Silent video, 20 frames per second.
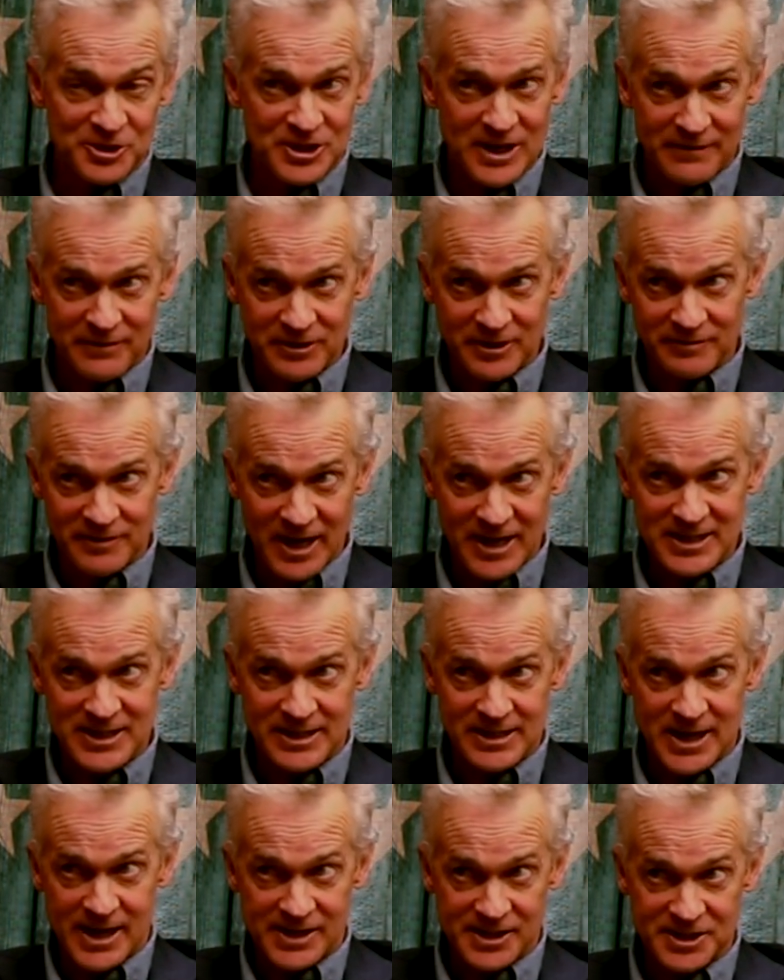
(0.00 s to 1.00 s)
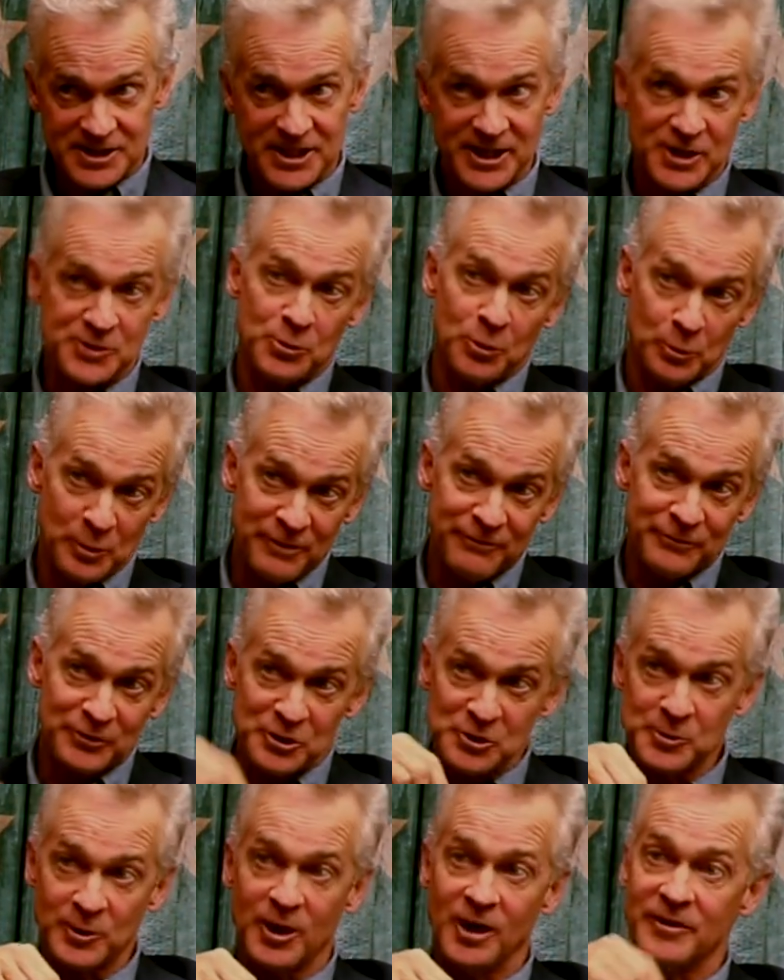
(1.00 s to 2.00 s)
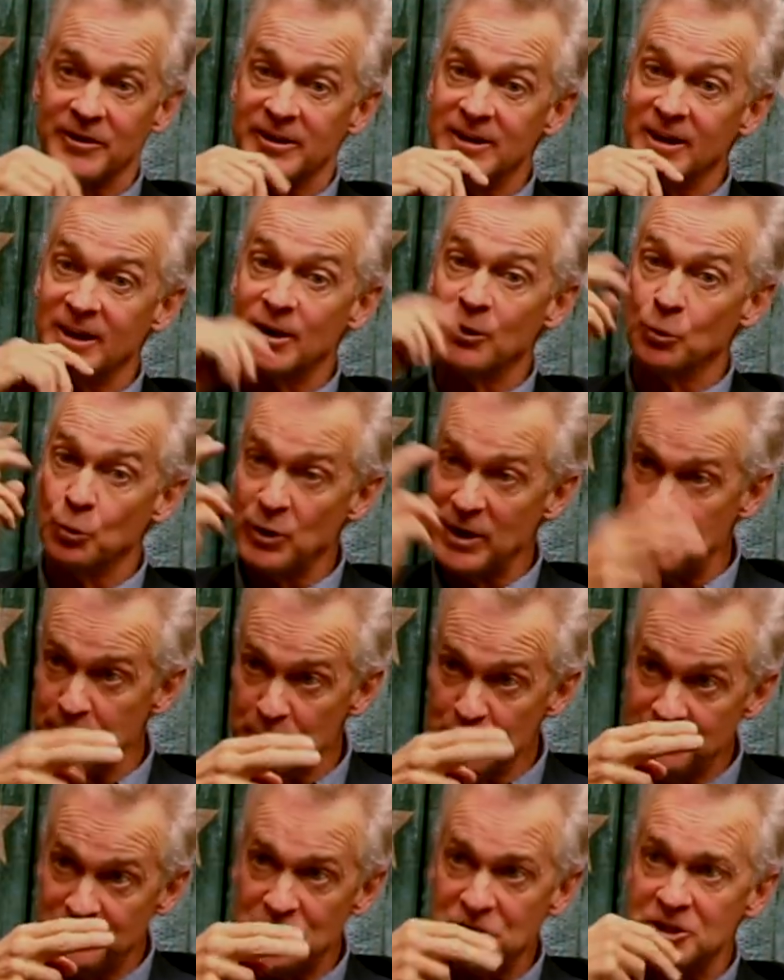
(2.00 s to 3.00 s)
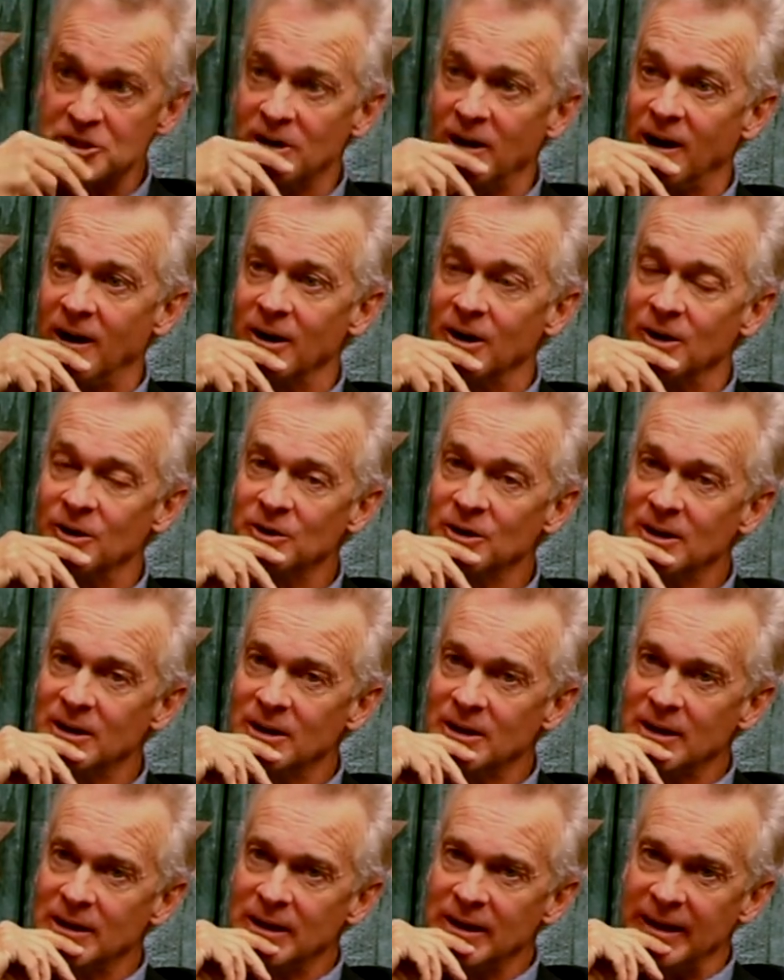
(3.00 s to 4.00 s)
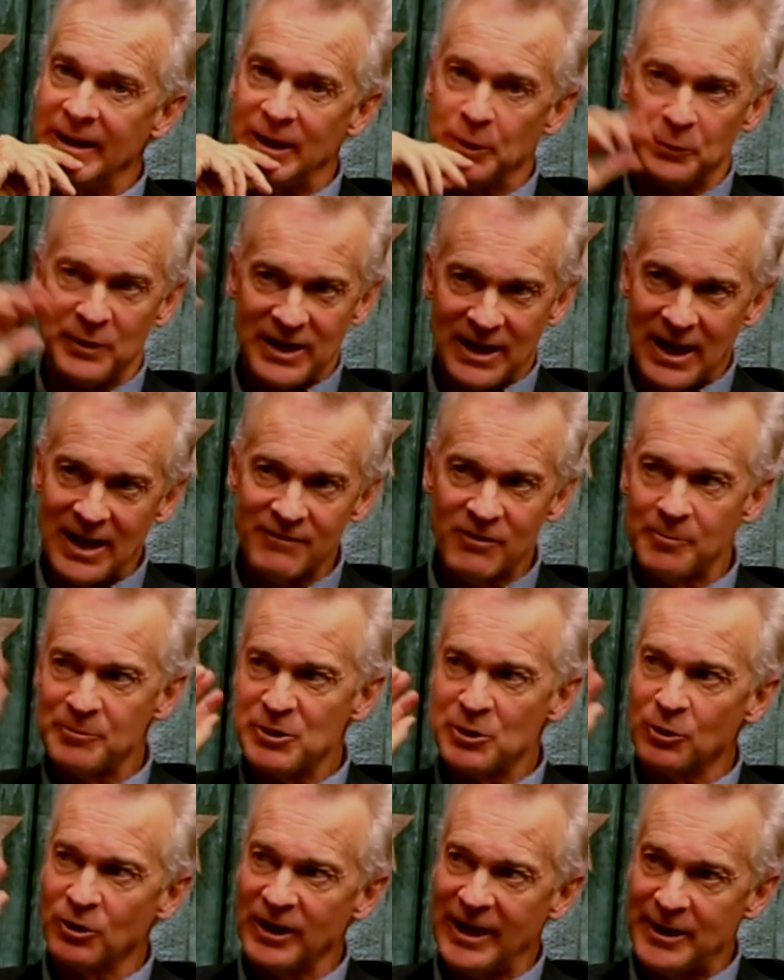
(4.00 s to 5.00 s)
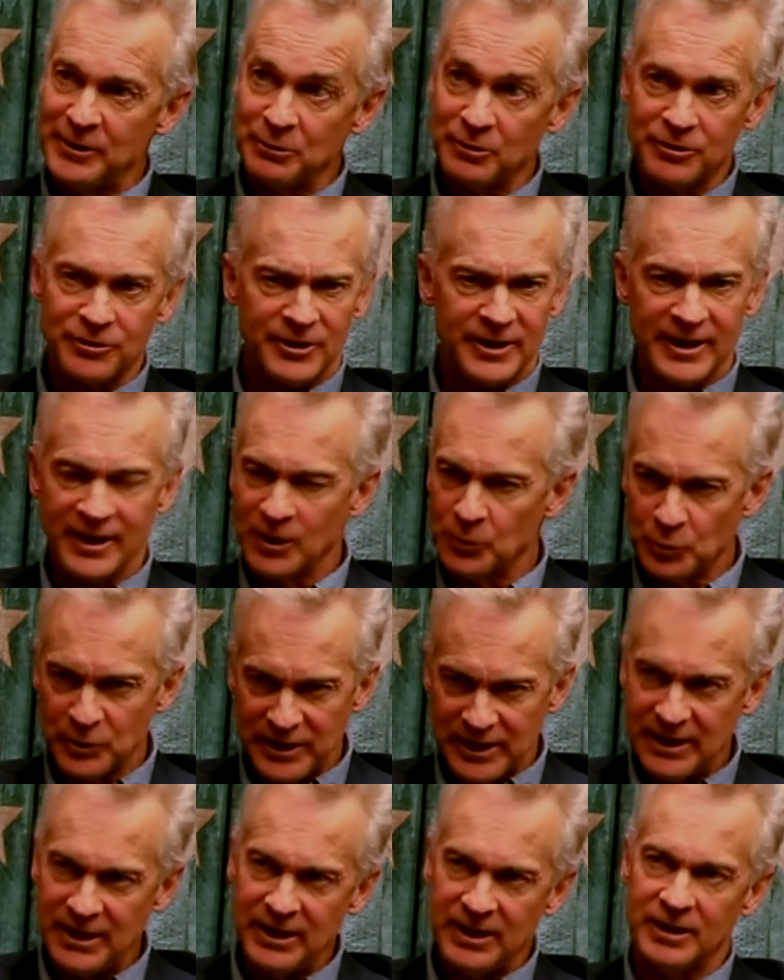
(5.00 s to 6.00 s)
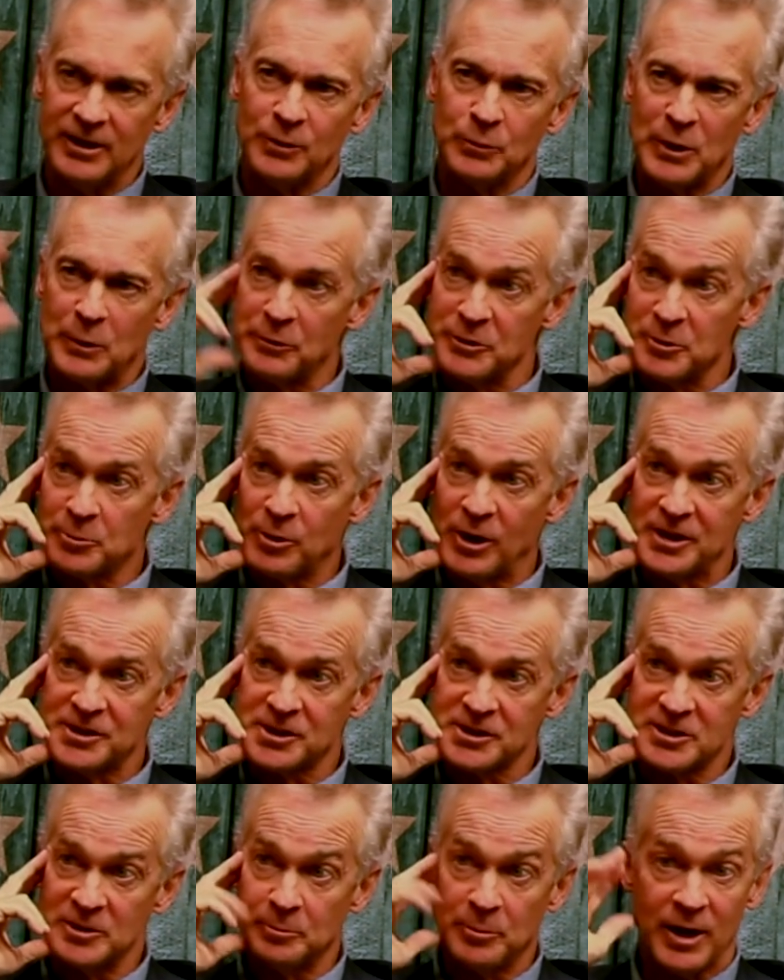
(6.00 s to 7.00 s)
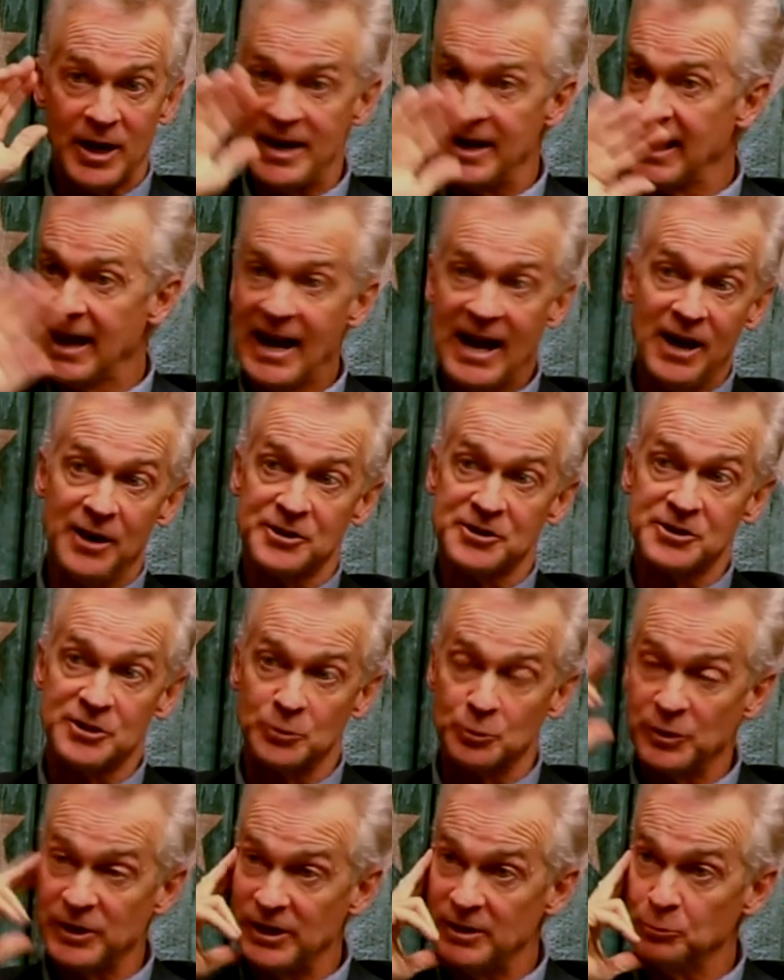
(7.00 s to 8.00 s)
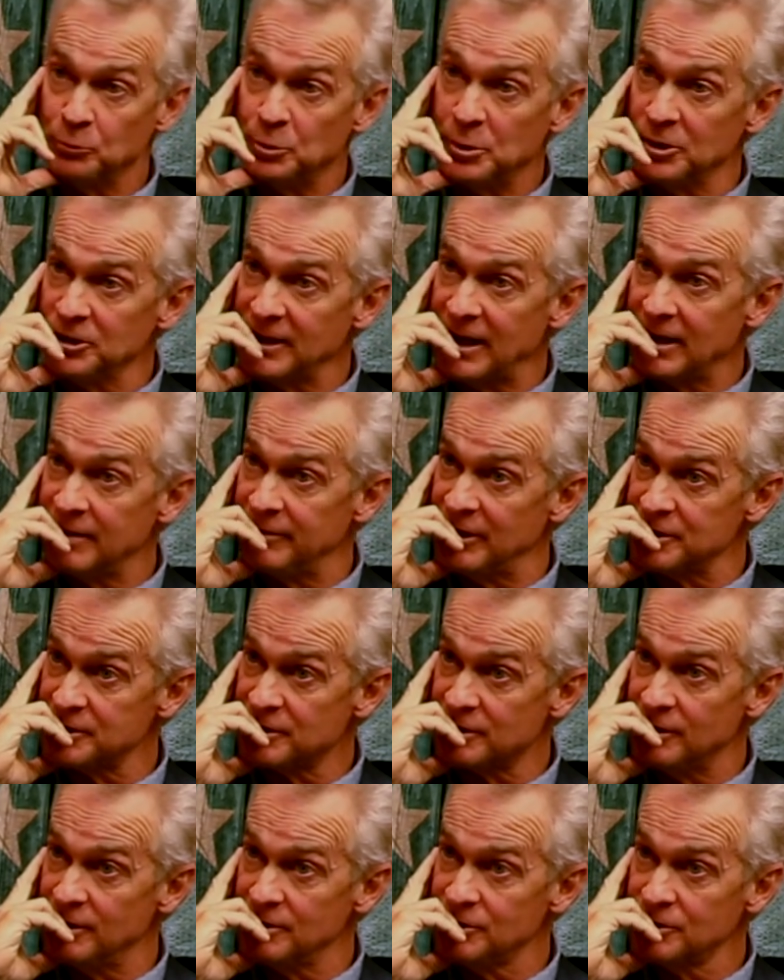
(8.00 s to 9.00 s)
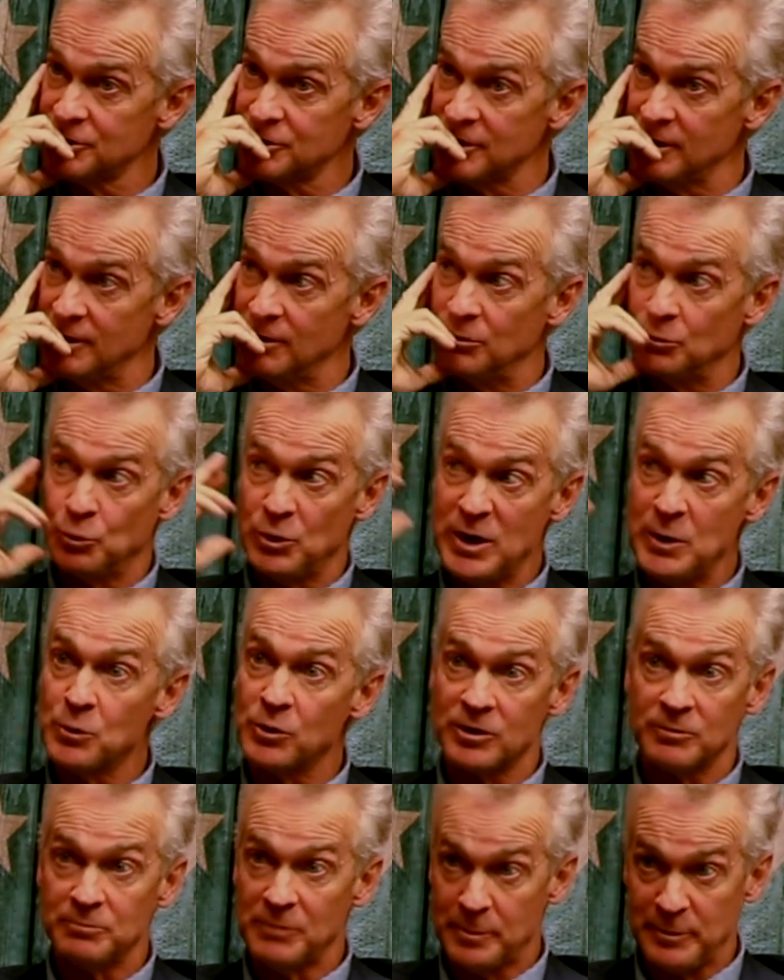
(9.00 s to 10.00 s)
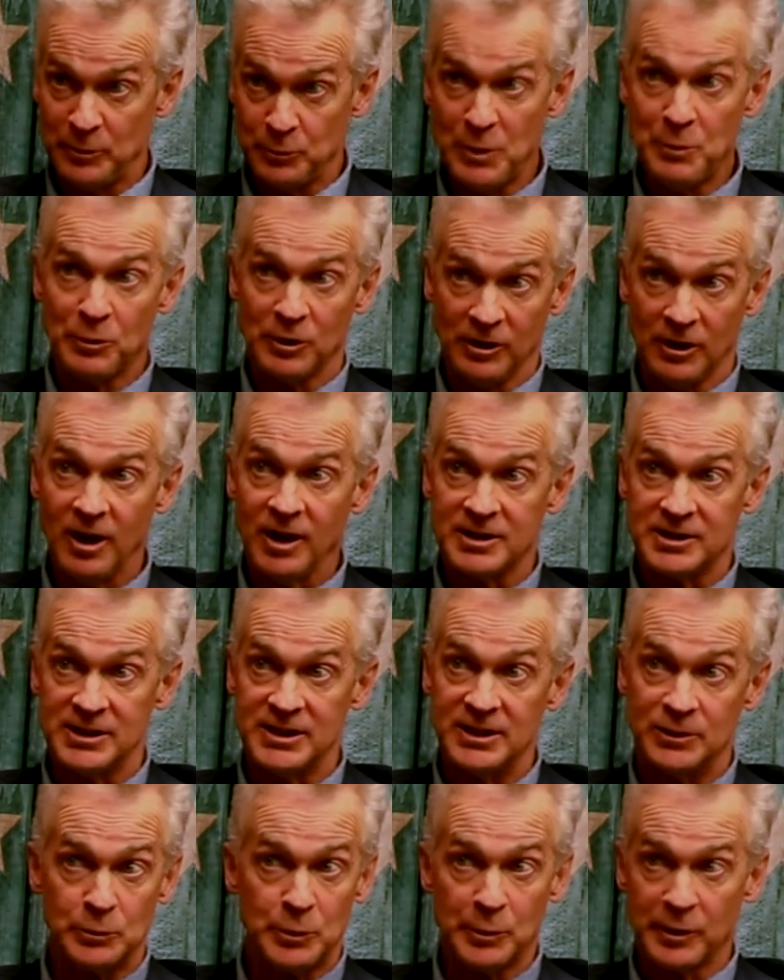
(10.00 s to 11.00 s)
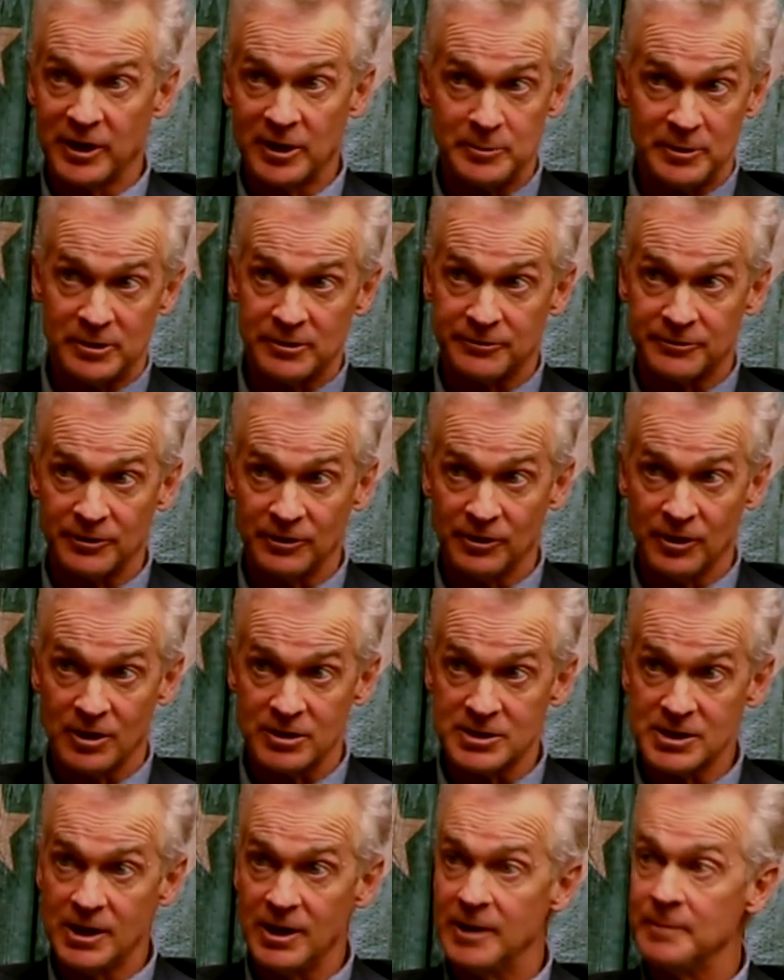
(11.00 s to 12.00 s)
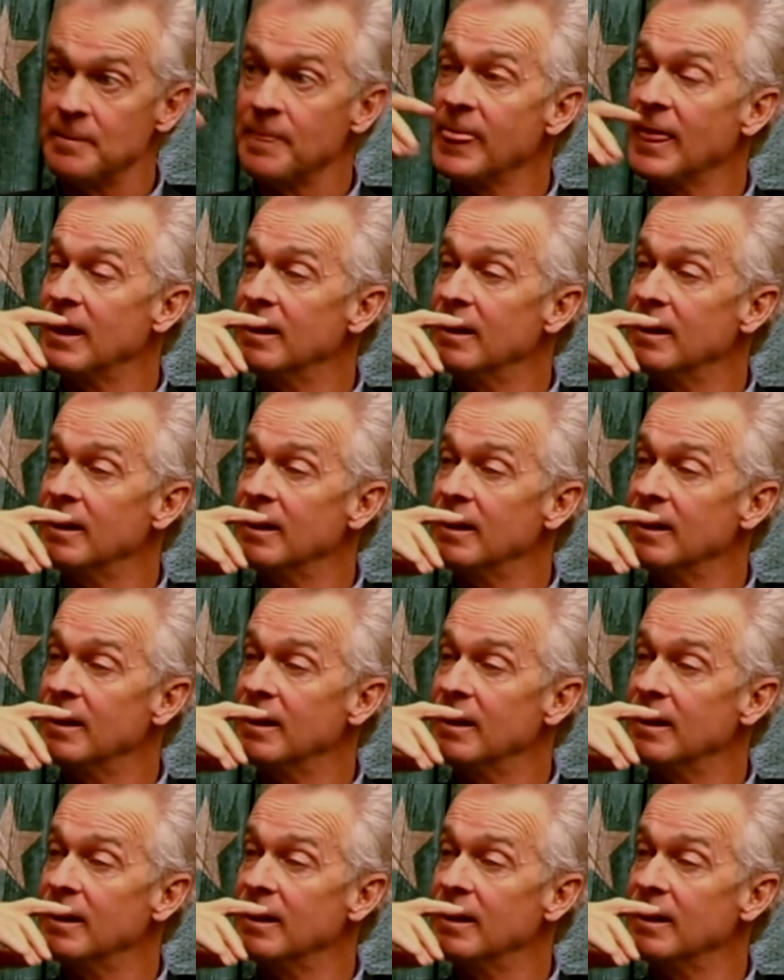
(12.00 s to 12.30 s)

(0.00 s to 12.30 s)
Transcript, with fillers: 7th of 1996, when we first went on the air, we moved to Chicago and we gave up the Orlando thing, and we, you know, we were in the process of buying a house, and we pulled out of right. escrow. So we were, I mean, we were locked in. We were going to be there for a long time,